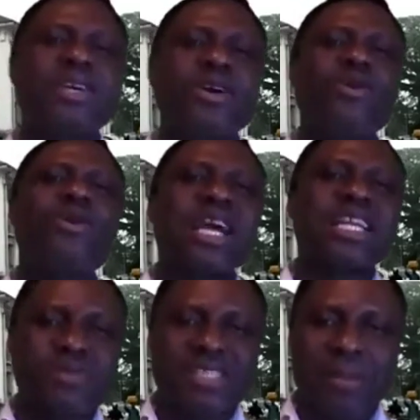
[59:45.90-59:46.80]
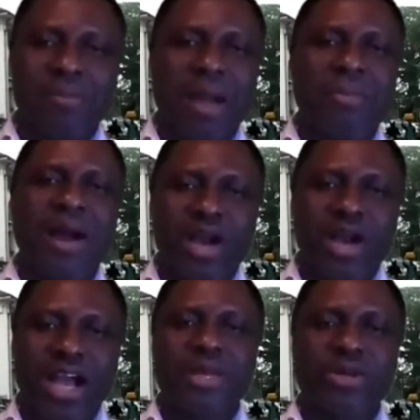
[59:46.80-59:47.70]
We'll get Mr. Baba for
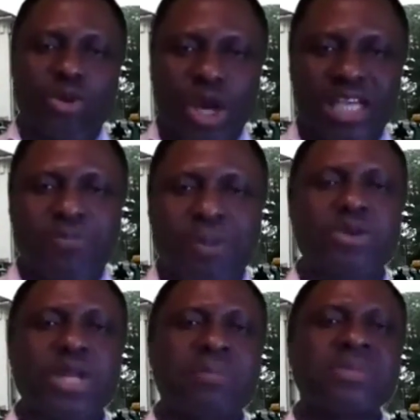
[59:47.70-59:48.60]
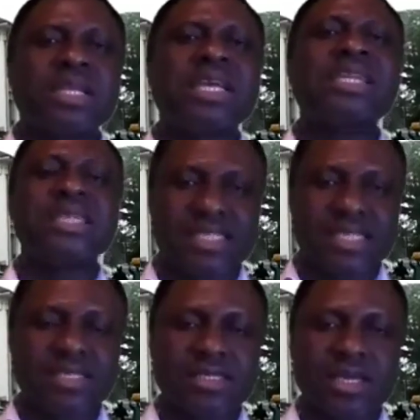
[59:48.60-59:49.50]
come and we'll expand on them in
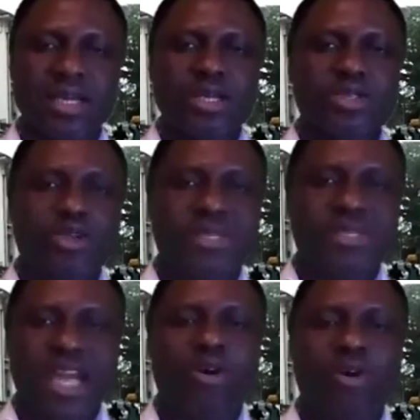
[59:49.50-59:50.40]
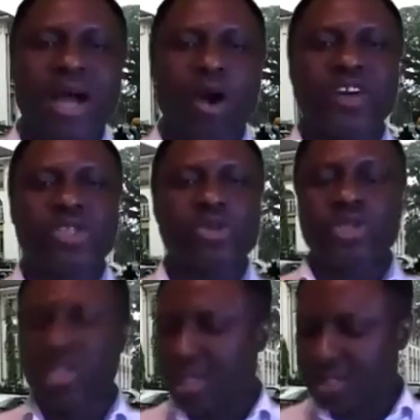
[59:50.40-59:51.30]
details. So Mr. Koma, over to you,
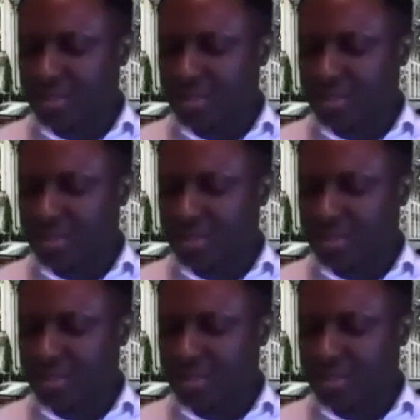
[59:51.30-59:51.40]
sir.